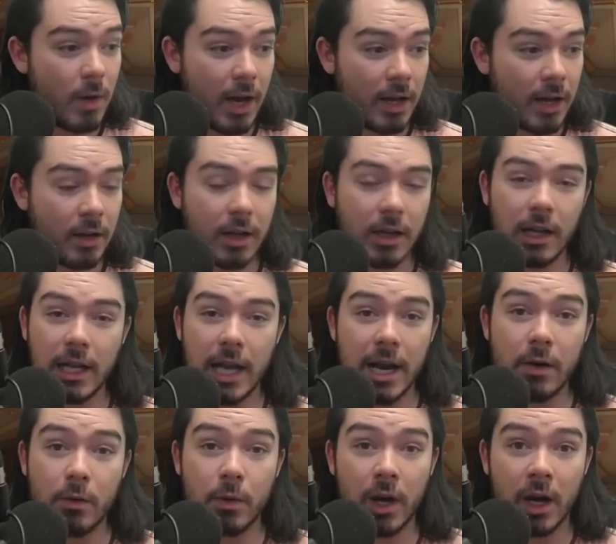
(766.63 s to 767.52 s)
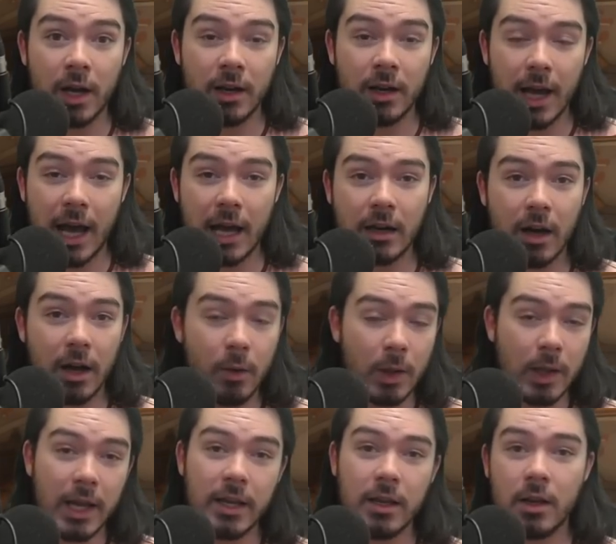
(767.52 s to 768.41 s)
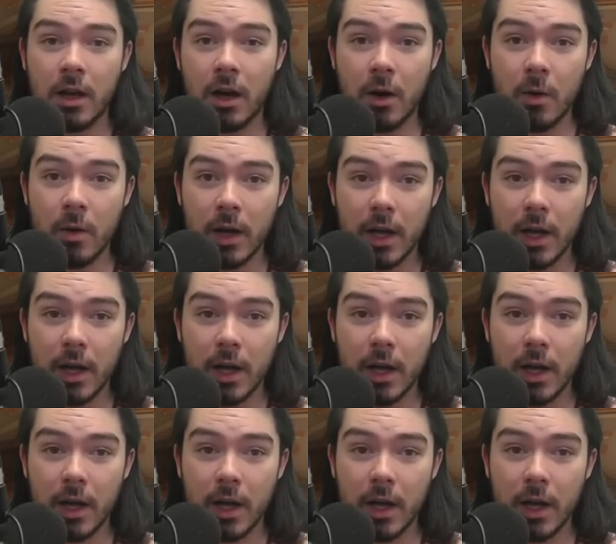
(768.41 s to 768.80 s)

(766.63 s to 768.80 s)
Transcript: and I'm gonna let it run, and I will let you know